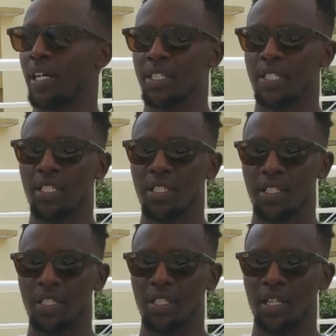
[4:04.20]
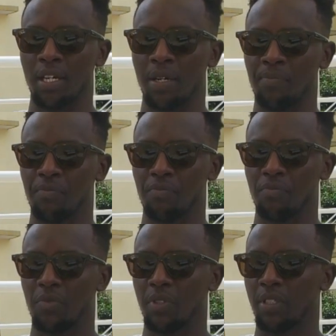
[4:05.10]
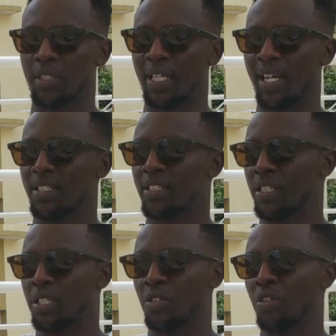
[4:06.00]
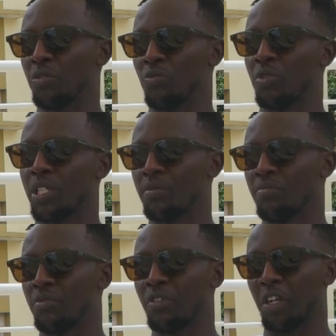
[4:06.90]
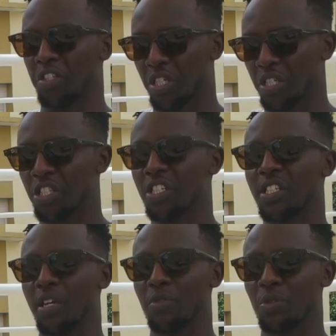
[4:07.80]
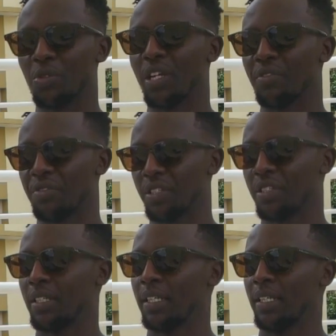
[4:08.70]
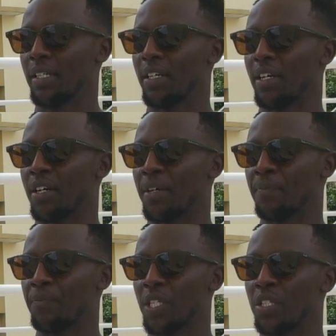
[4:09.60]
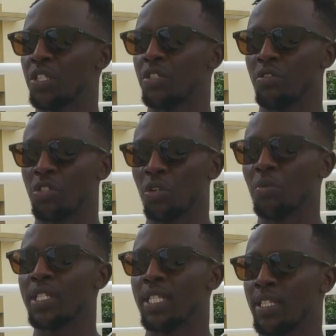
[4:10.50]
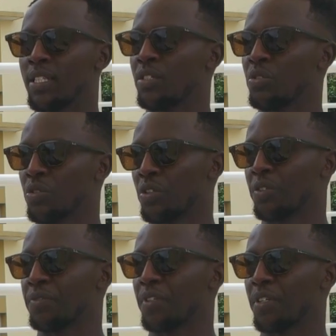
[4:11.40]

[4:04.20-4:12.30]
And since that is not really going to change anytime soon, I feel, it's always easy to sort of